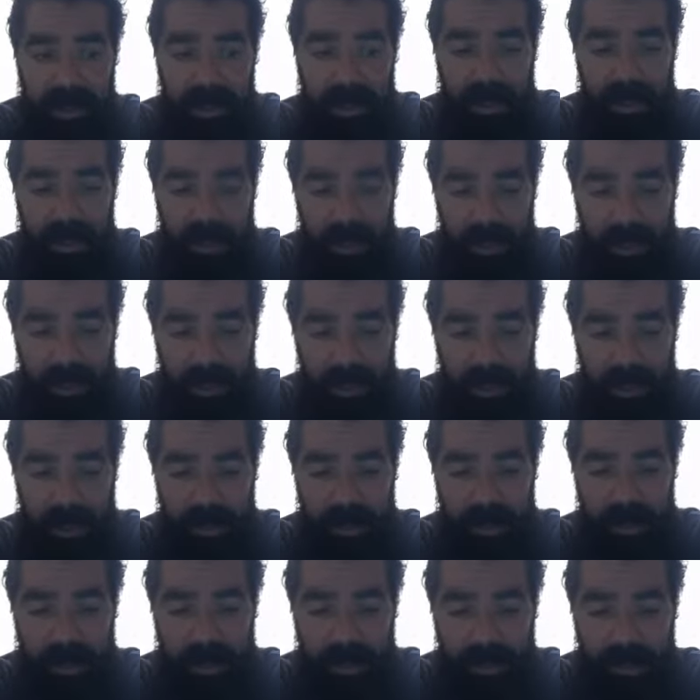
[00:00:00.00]
he had
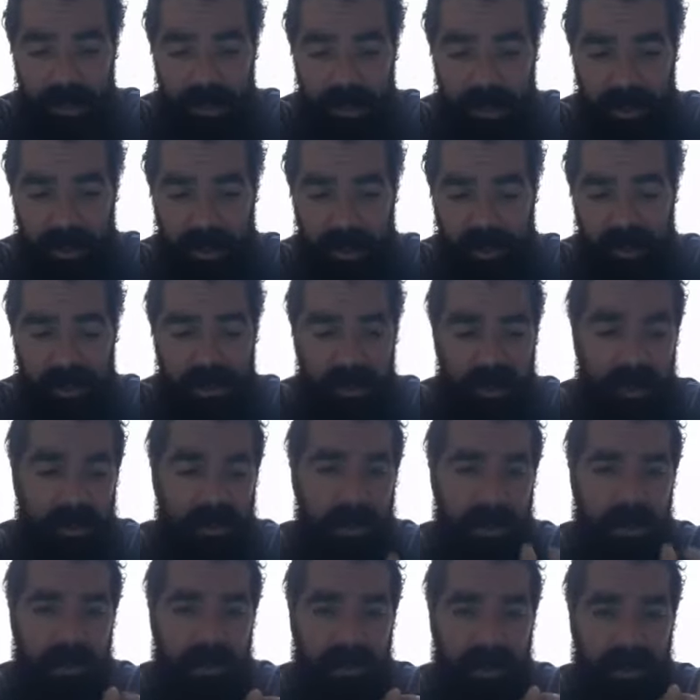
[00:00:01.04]
a, it was, it
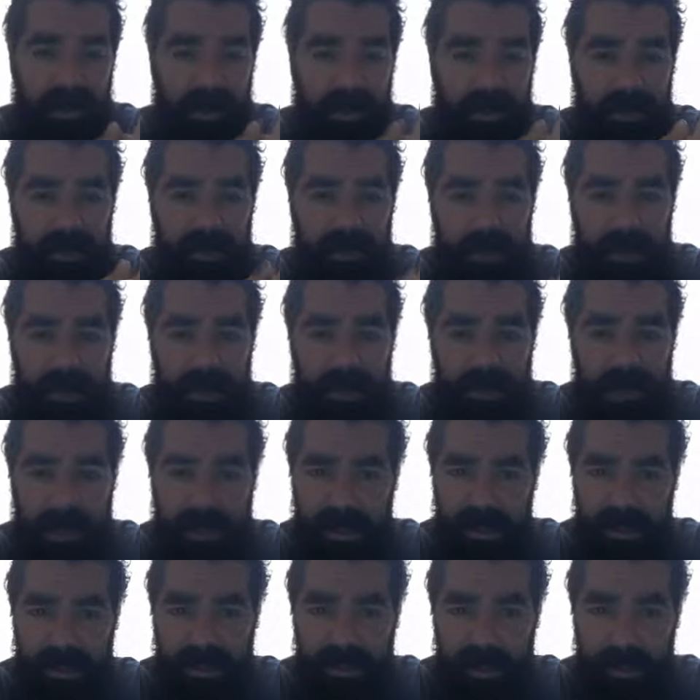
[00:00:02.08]
was almost like a fucking
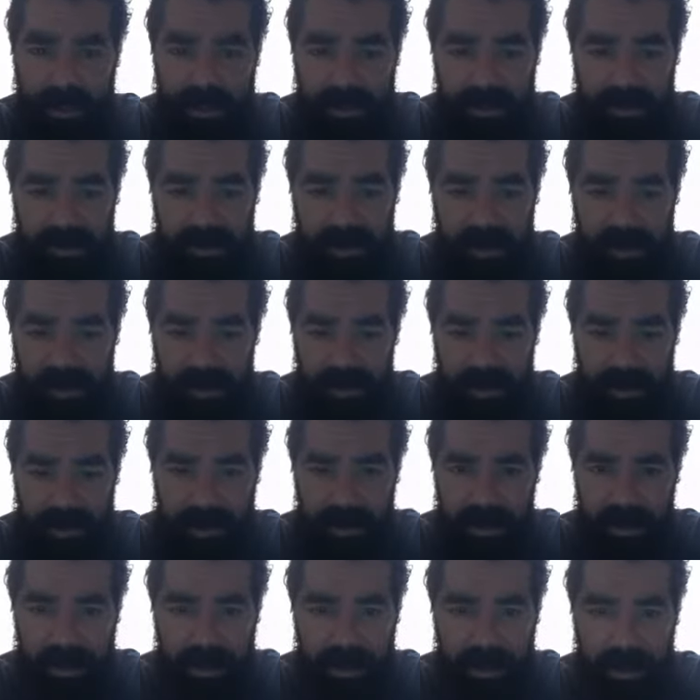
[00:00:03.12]
needle, his fucking teeth.
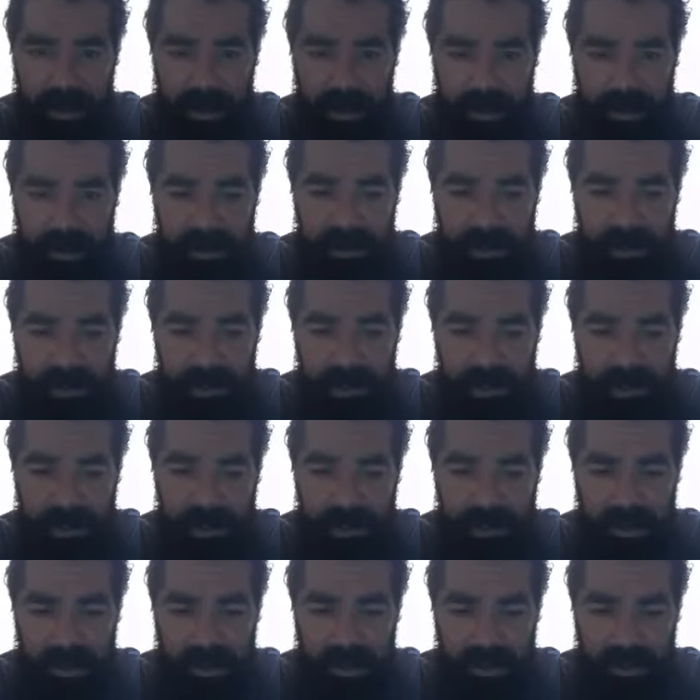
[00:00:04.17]
It was
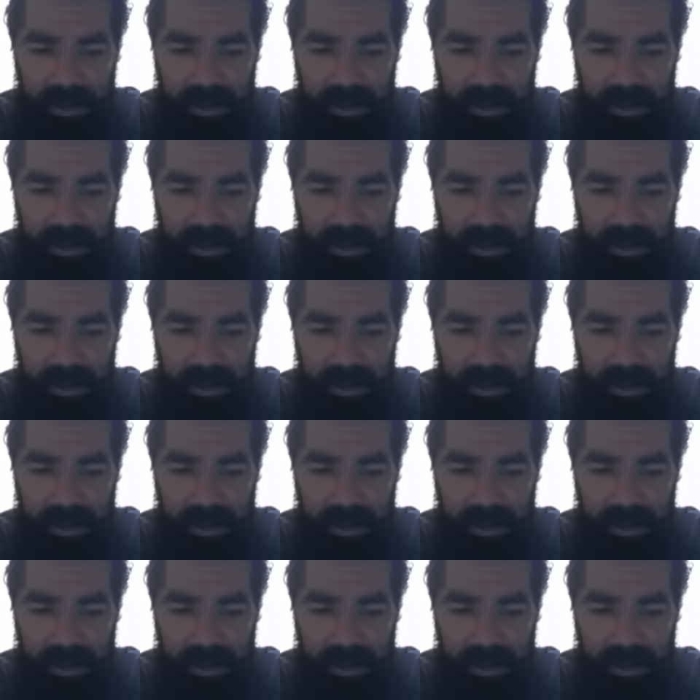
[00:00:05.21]
insane.